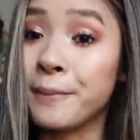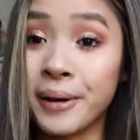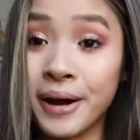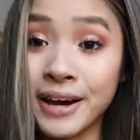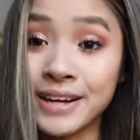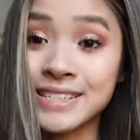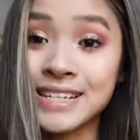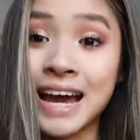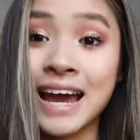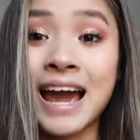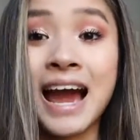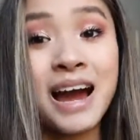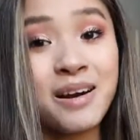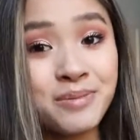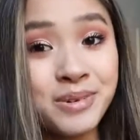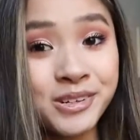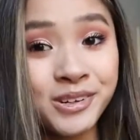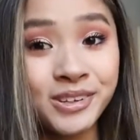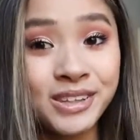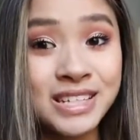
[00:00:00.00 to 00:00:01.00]
But I
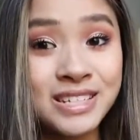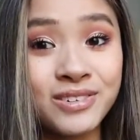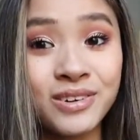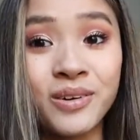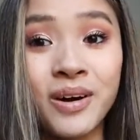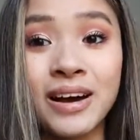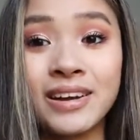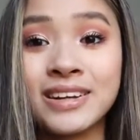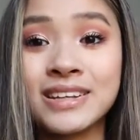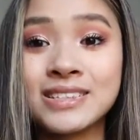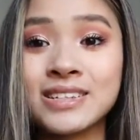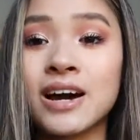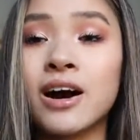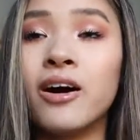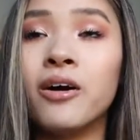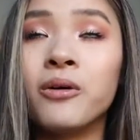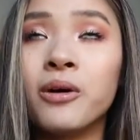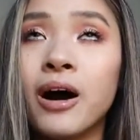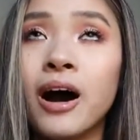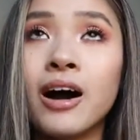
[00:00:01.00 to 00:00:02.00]
have been doing this for a while and it's
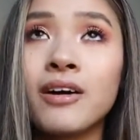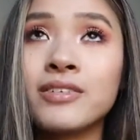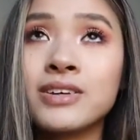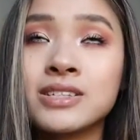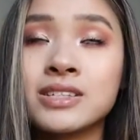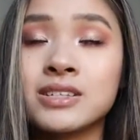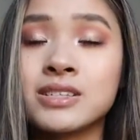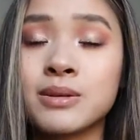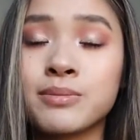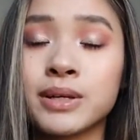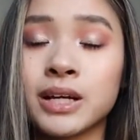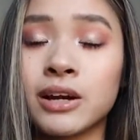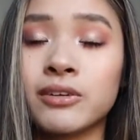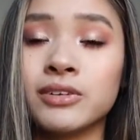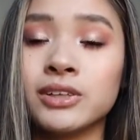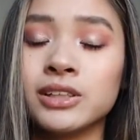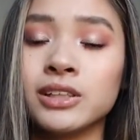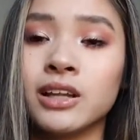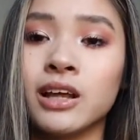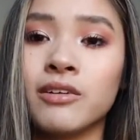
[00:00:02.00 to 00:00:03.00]
obviously something I
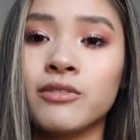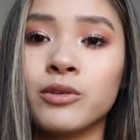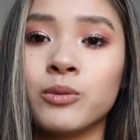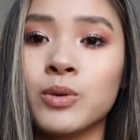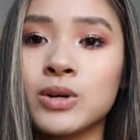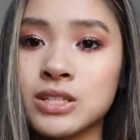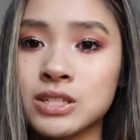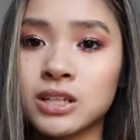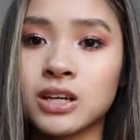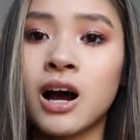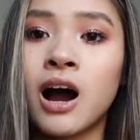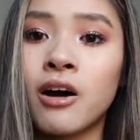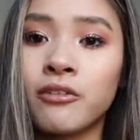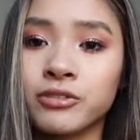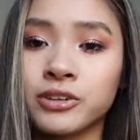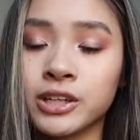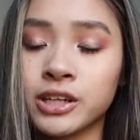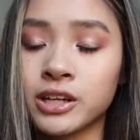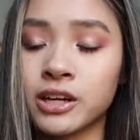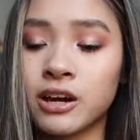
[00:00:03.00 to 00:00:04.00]
really love and wasn't
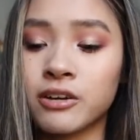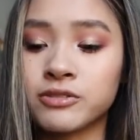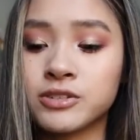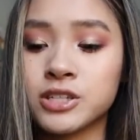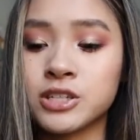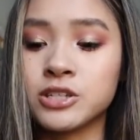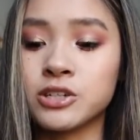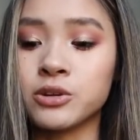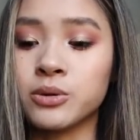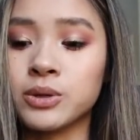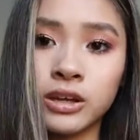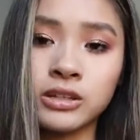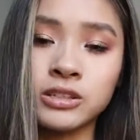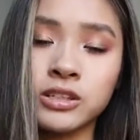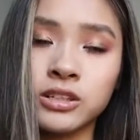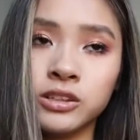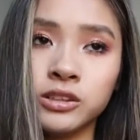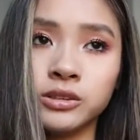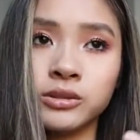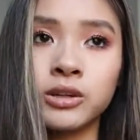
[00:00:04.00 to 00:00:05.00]
confident enough to do
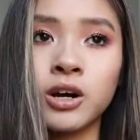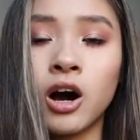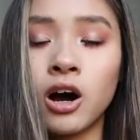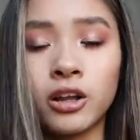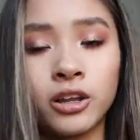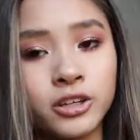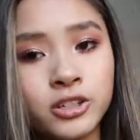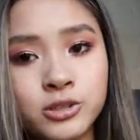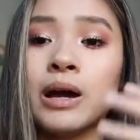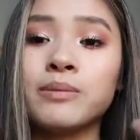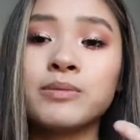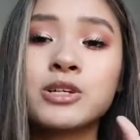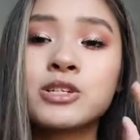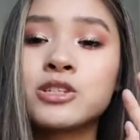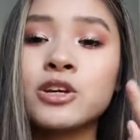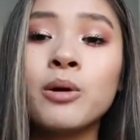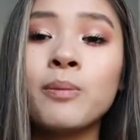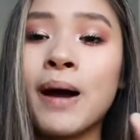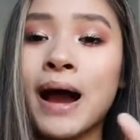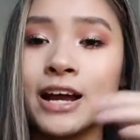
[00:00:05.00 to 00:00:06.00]
until college. I'm
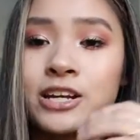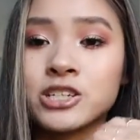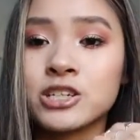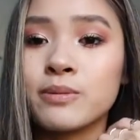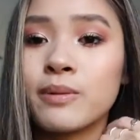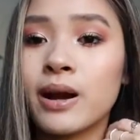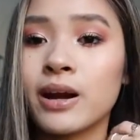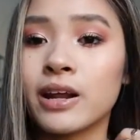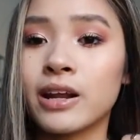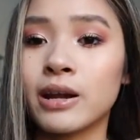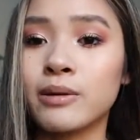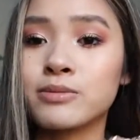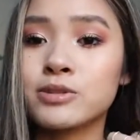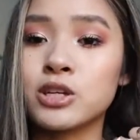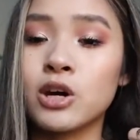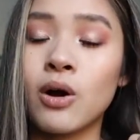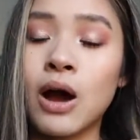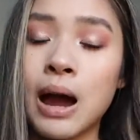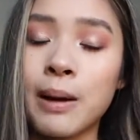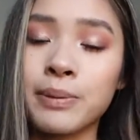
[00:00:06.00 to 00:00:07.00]
just so passionate about it and I'm
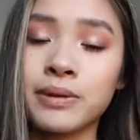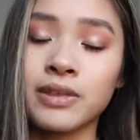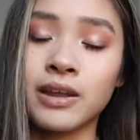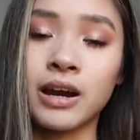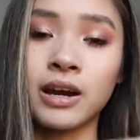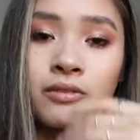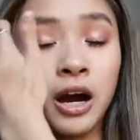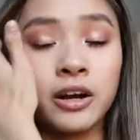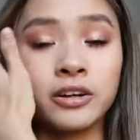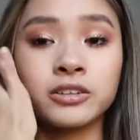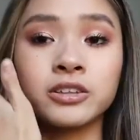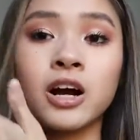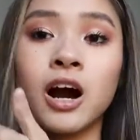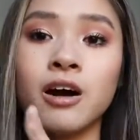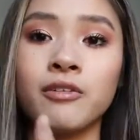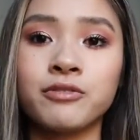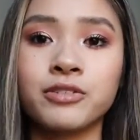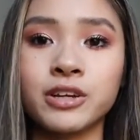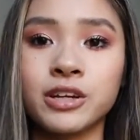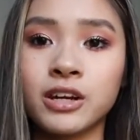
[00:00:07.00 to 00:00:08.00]
so happy that I've gotten
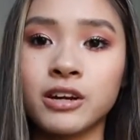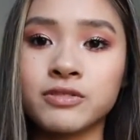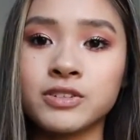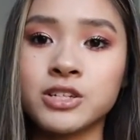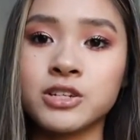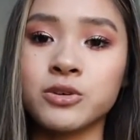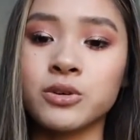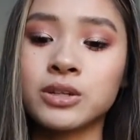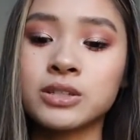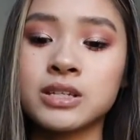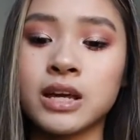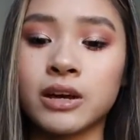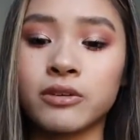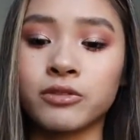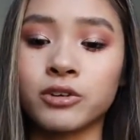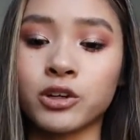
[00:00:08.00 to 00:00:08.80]
confident enough to do it because I